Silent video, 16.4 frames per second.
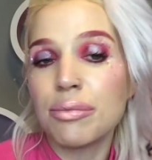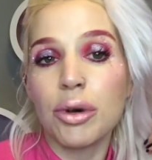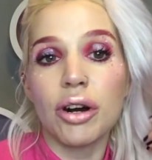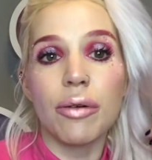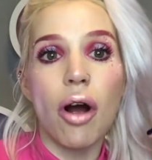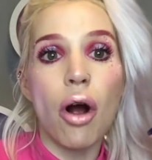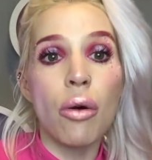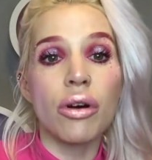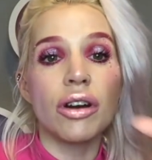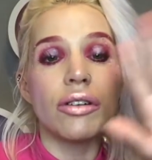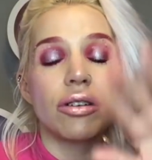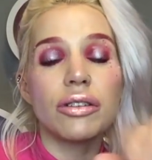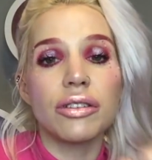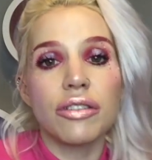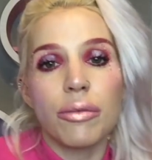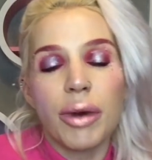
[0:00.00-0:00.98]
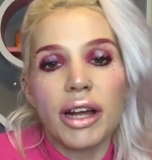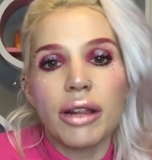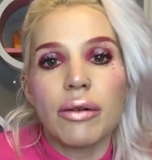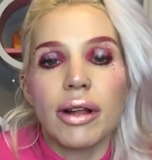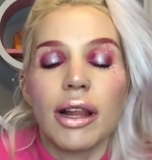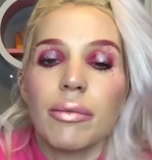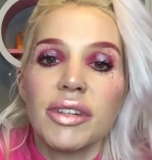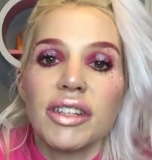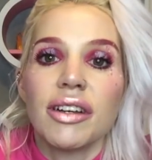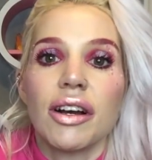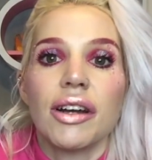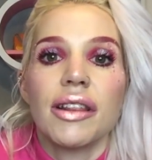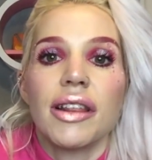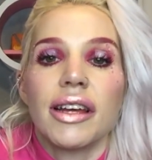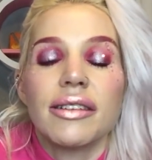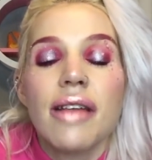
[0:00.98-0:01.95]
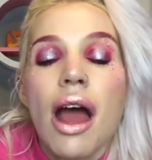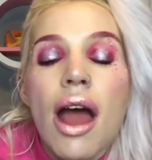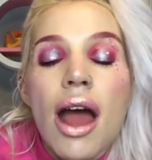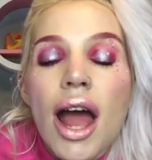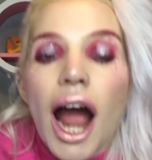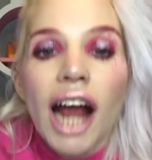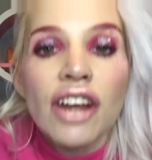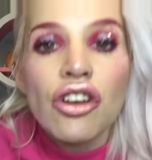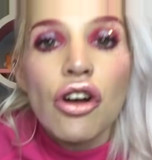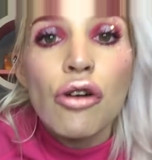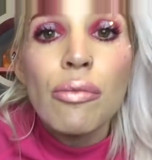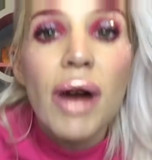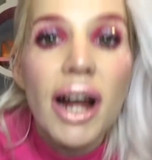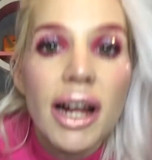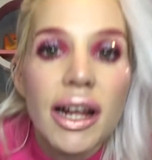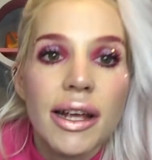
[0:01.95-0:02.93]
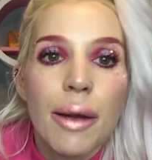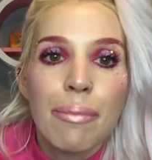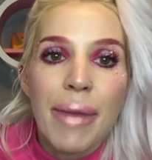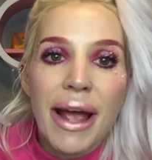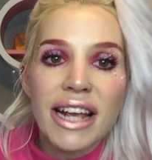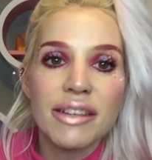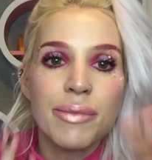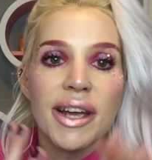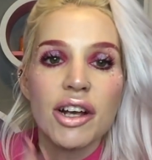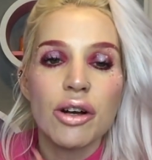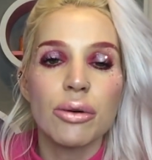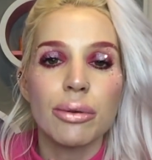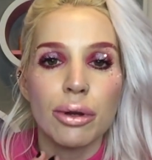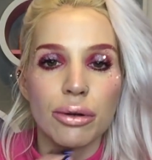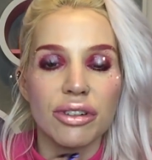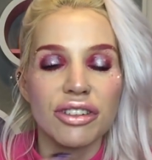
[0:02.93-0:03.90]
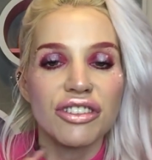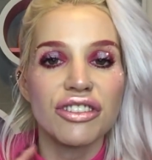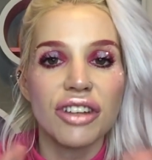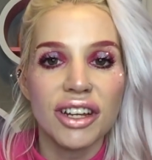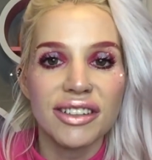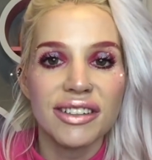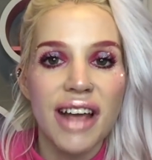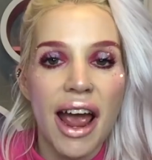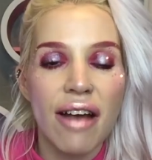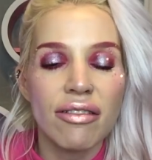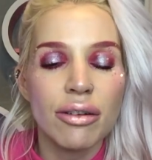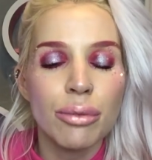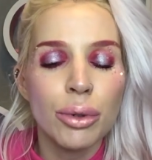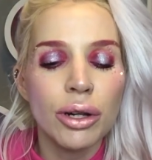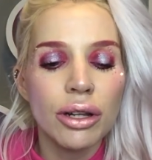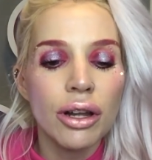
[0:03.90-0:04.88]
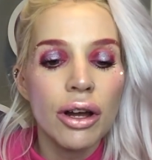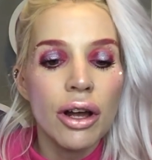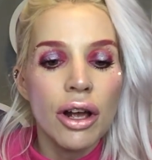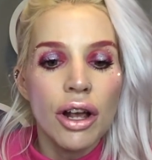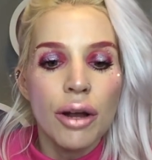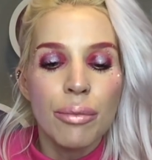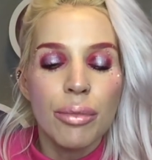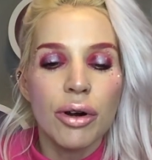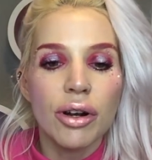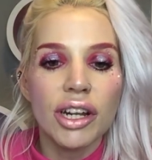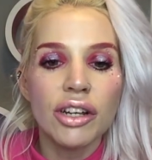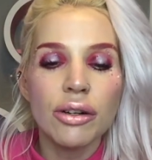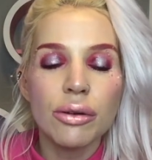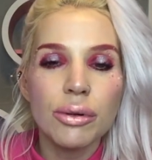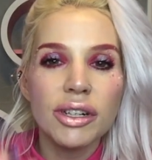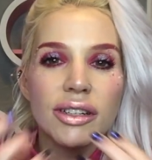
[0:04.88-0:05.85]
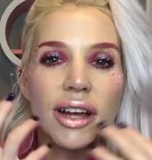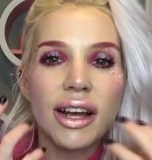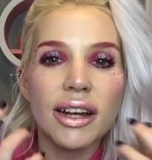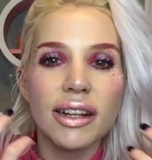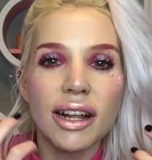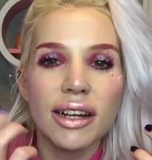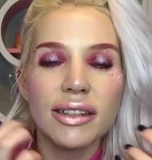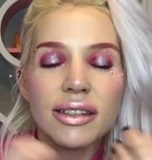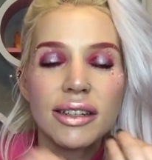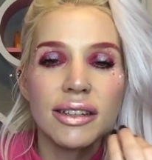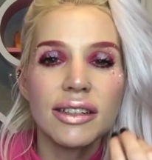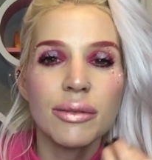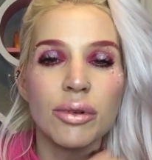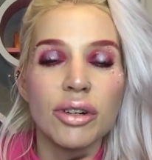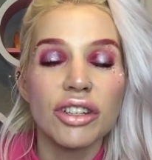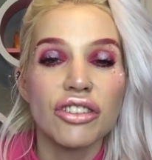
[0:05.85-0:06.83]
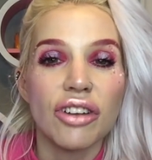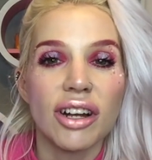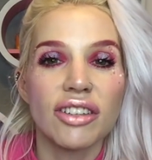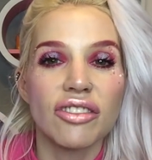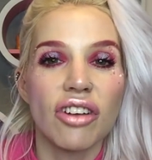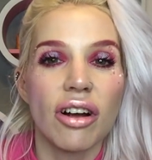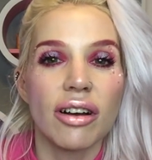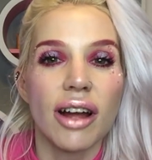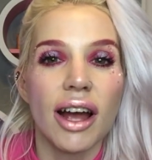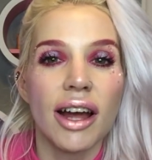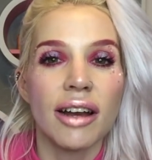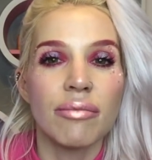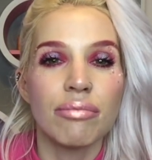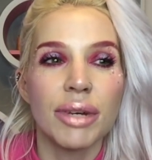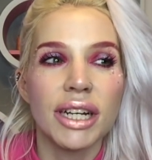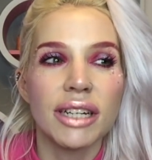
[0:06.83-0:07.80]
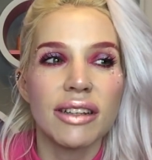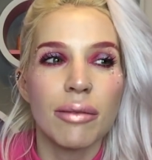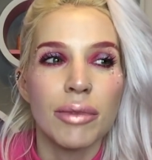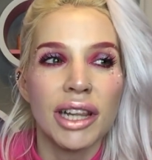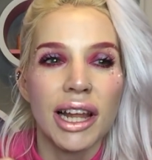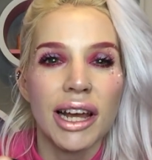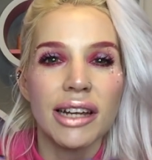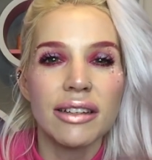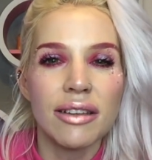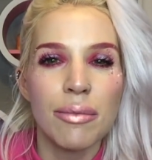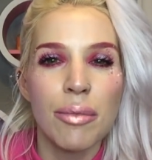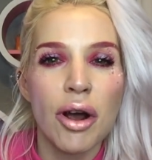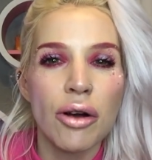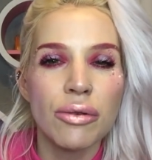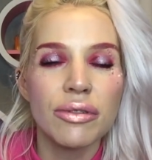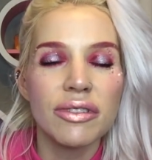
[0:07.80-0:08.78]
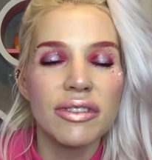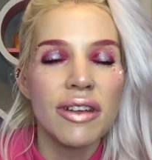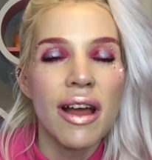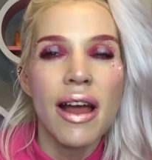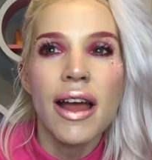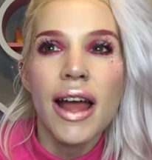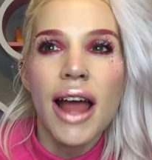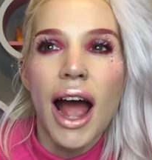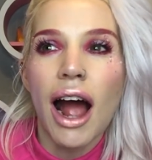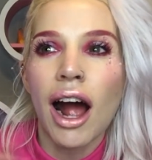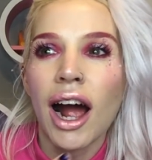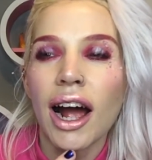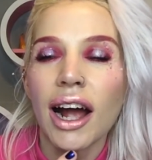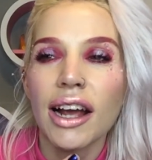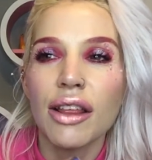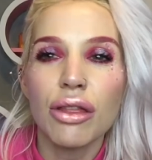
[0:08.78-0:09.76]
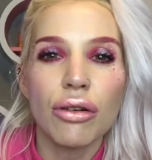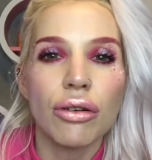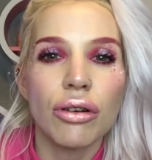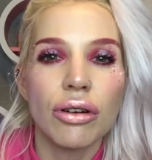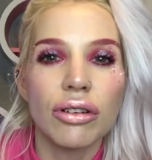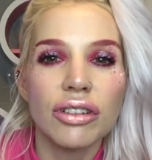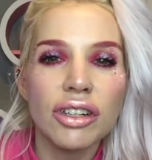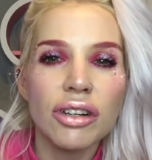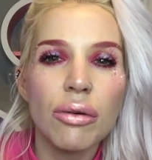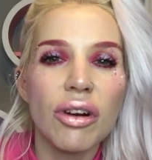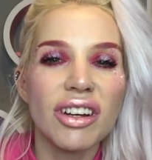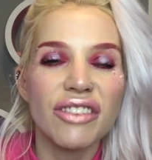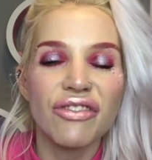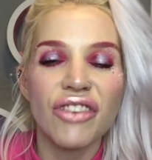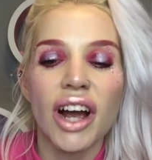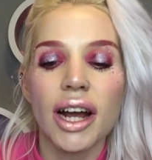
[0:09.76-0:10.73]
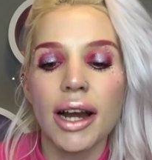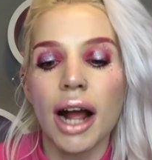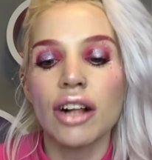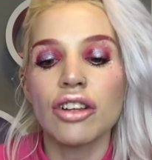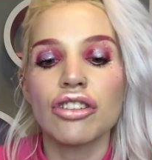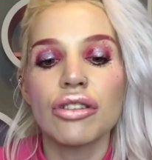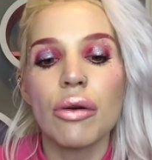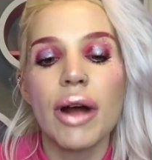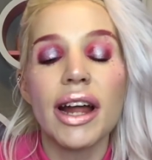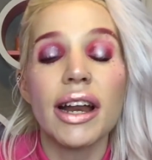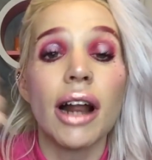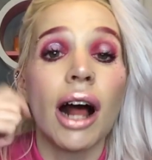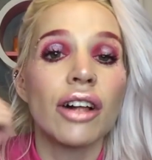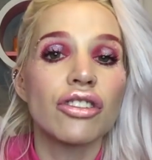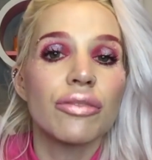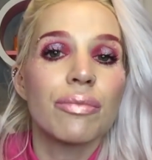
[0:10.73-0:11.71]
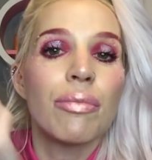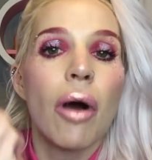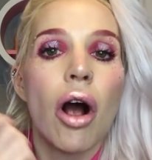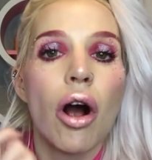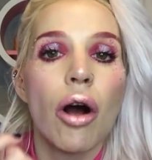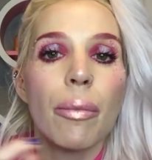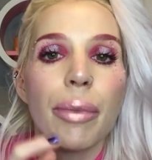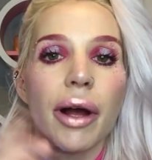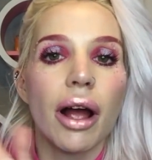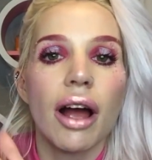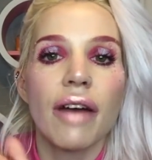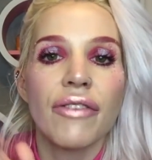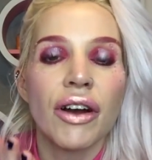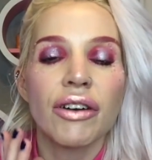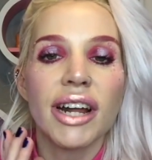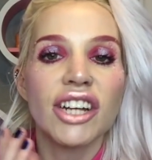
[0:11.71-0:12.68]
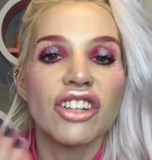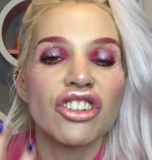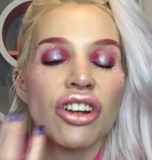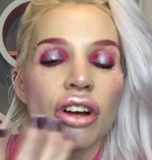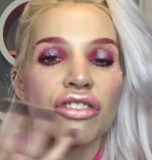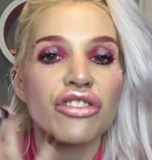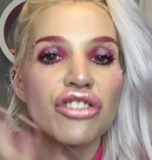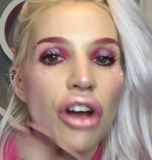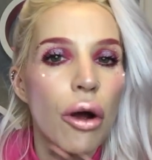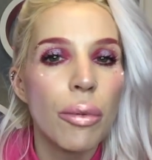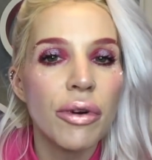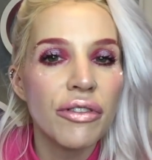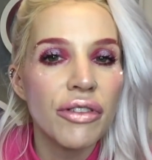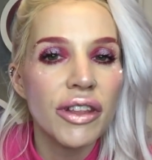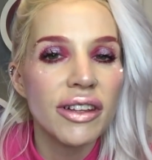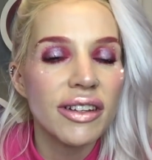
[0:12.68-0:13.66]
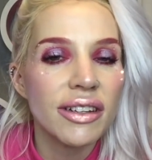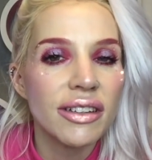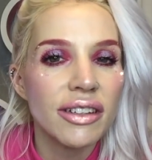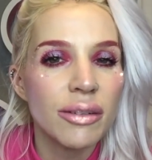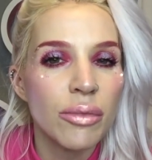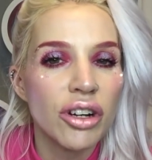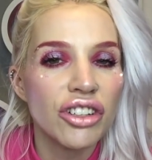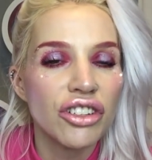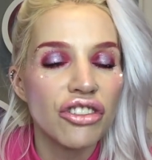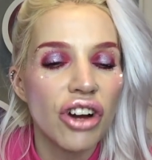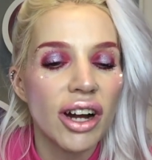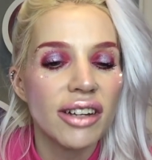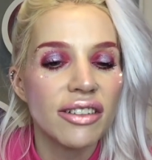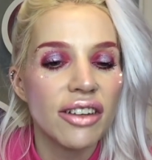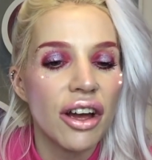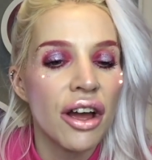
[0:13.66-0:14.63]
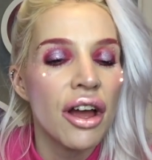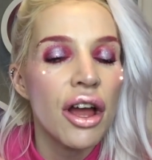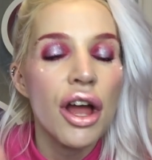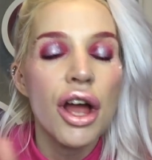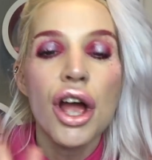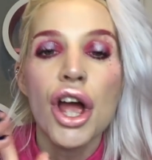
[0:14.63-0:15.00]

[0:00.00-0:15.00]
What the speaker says: But oh, and also, by the way, let me tell you this. I know my base makeup looks terrible, but you know, because I had like tinted moisturizer on, and because I'm a lazy bones, I thought, you know what, it's fine, I'll just go ahead and I'll just pop a foundation on top of the tinted moisturizer.